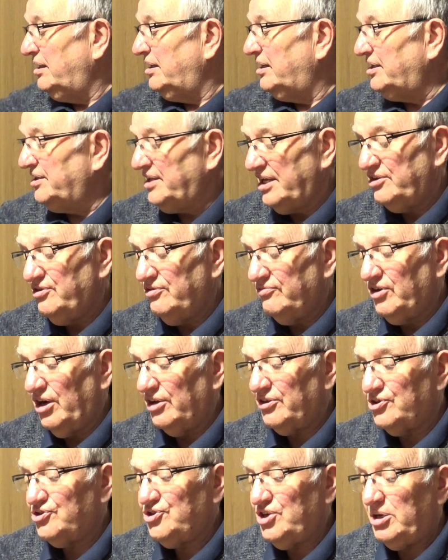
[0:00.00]
and then you've
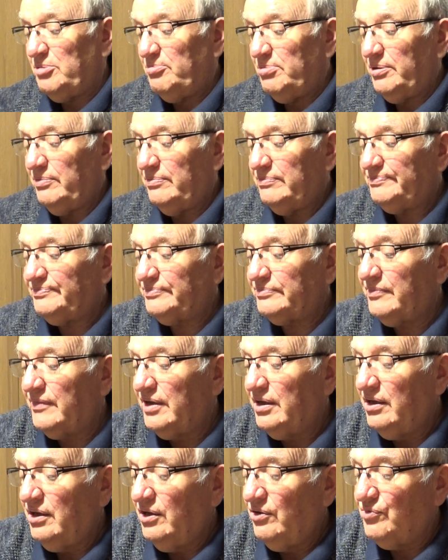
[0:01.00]
got the sheep
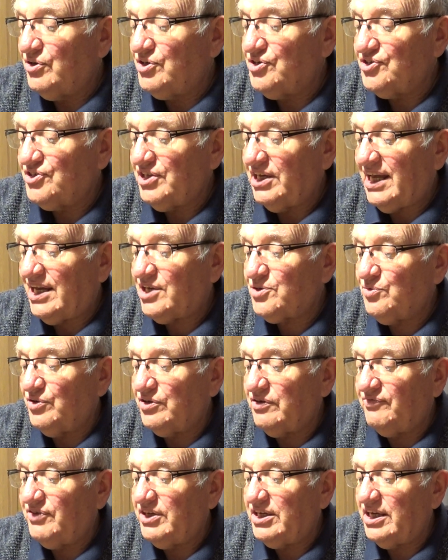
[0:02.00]
which is the last one
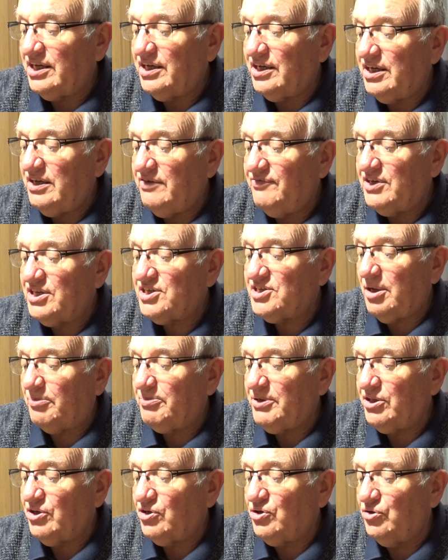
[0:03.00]
to fit in and he fits up
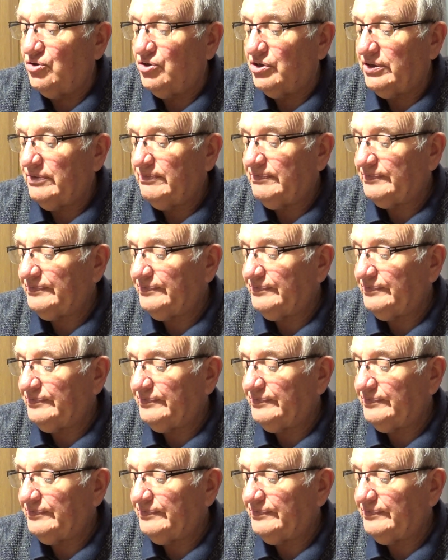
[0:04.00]
in the corner